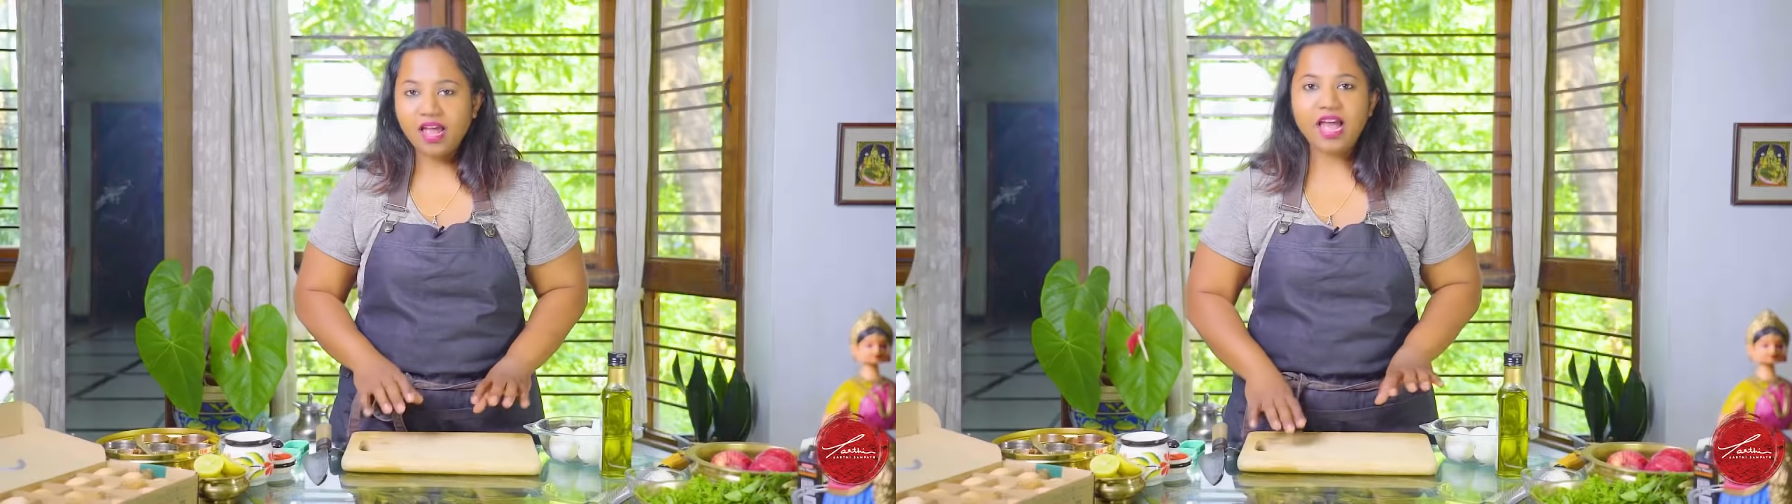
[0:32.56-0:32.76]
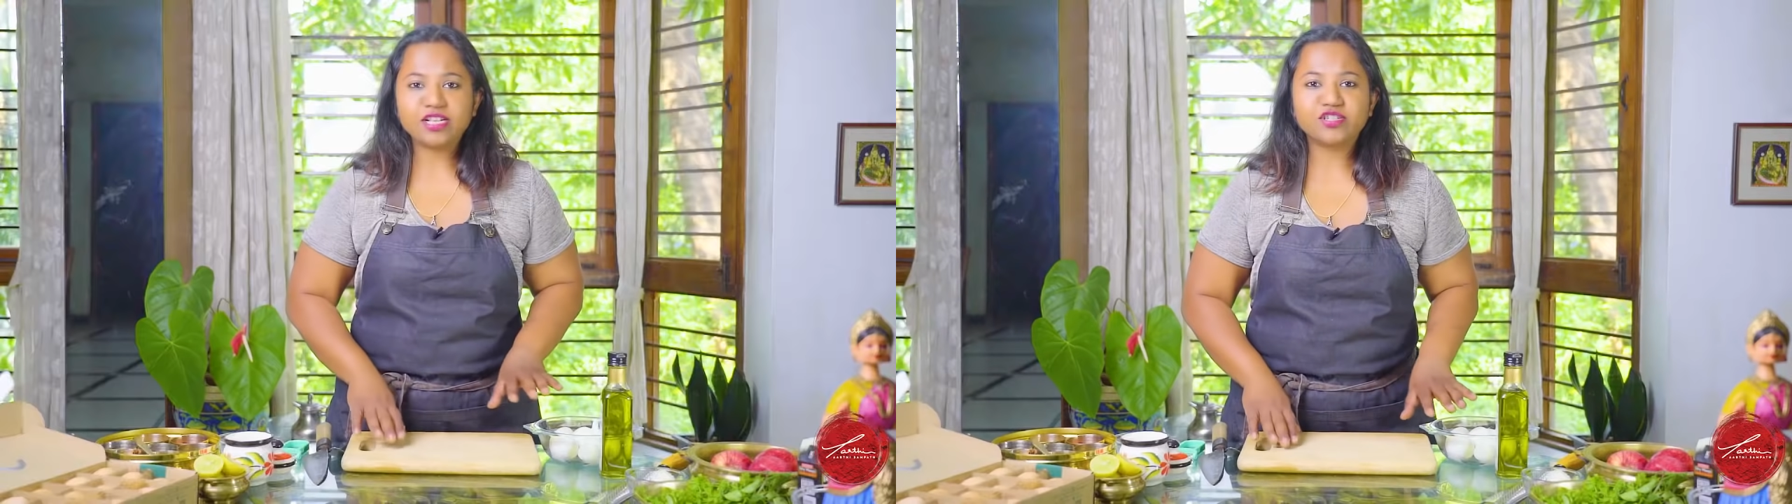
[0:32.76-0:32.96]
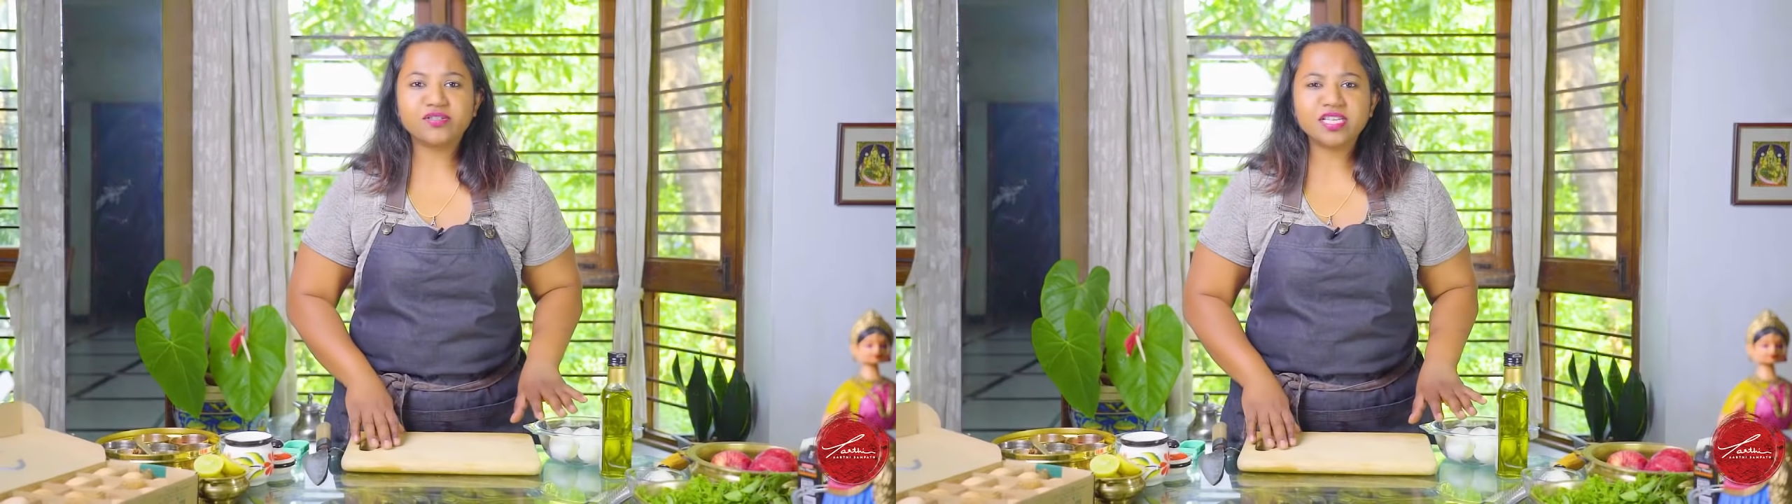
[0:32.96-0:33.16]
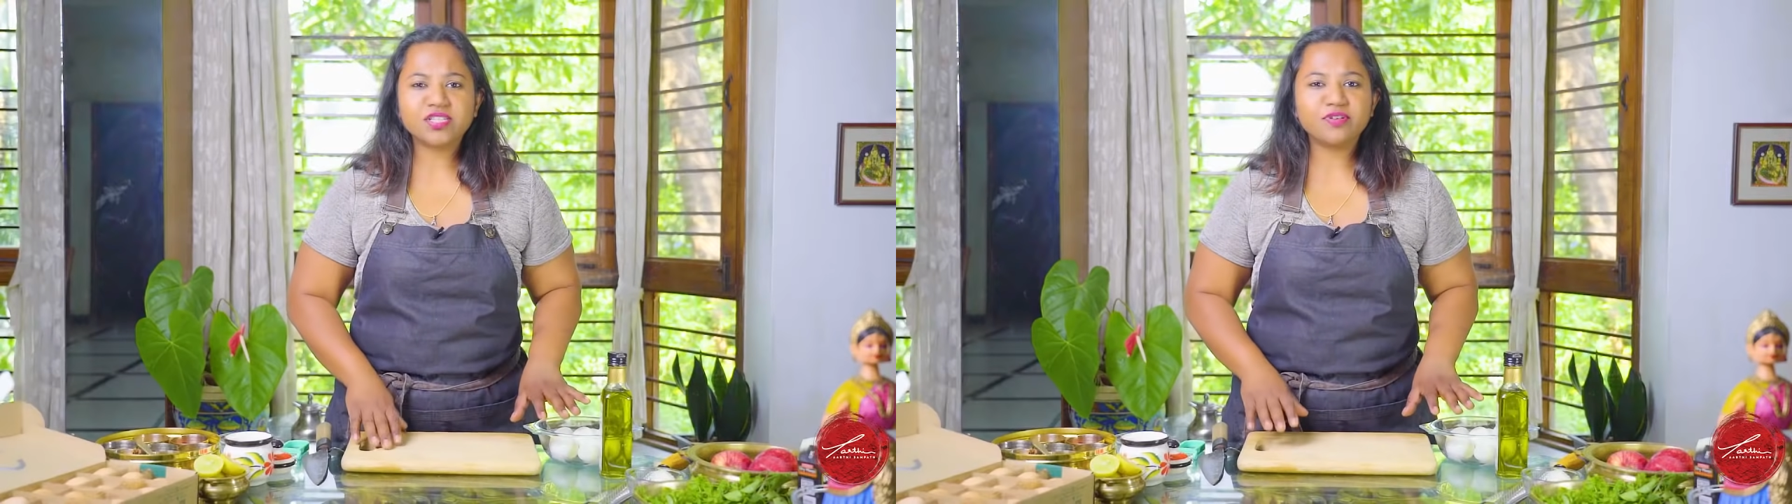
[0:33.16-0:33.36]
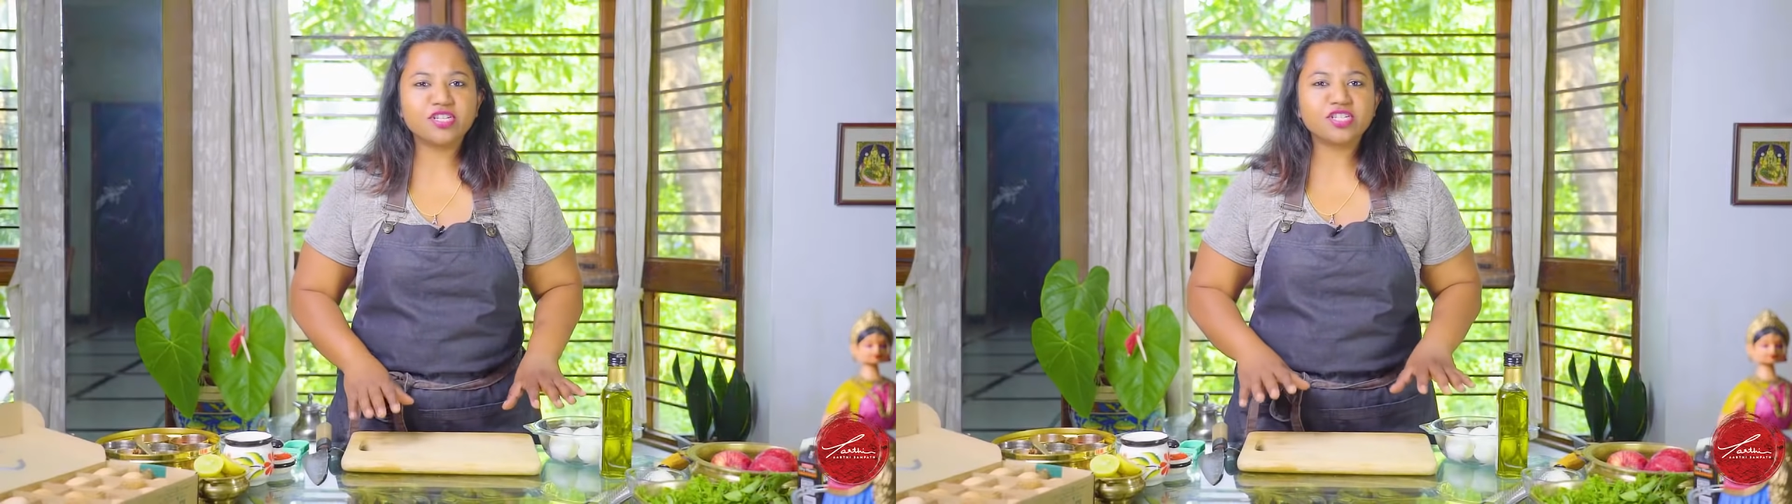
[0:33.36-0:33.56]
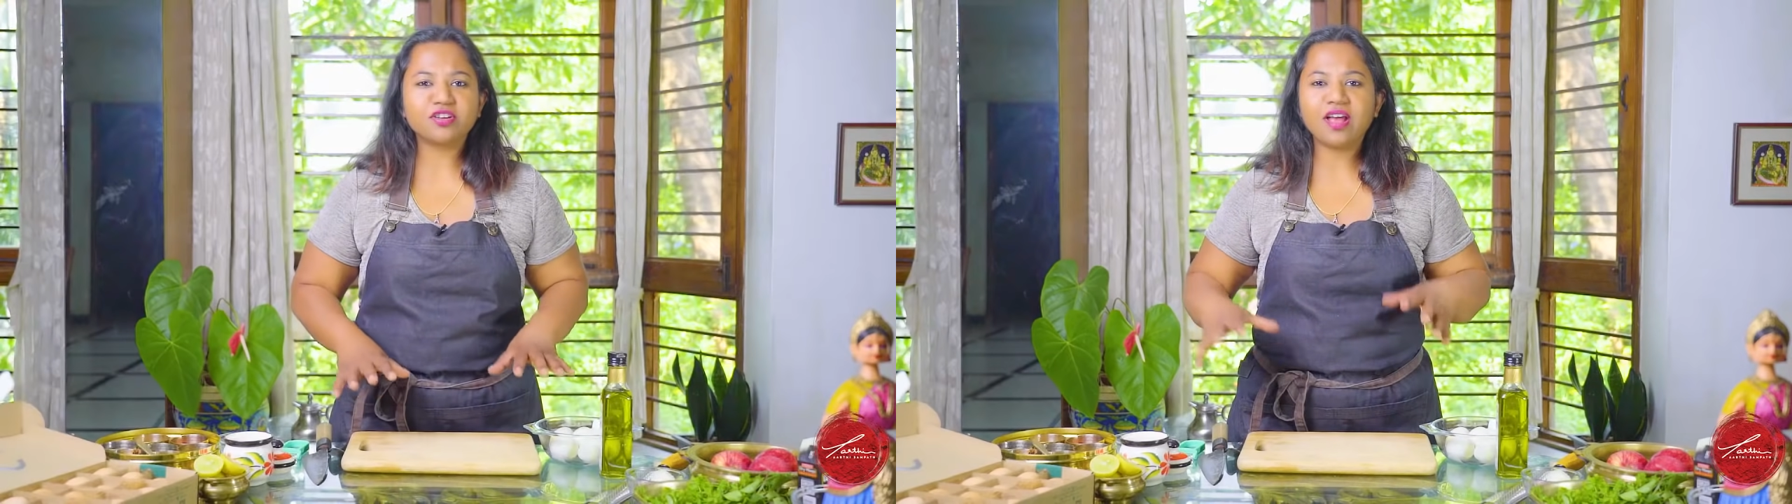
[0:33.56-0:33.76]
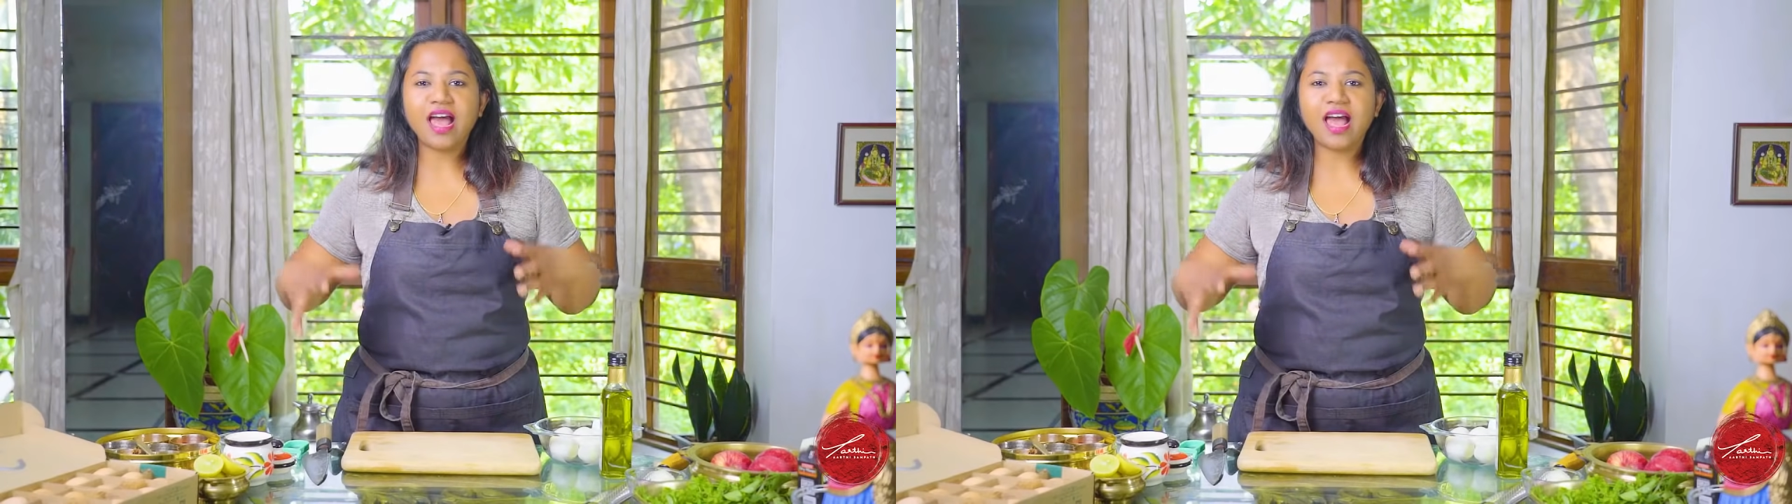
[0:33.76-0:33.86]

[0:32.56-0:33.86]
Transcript: And to this, we're just gonna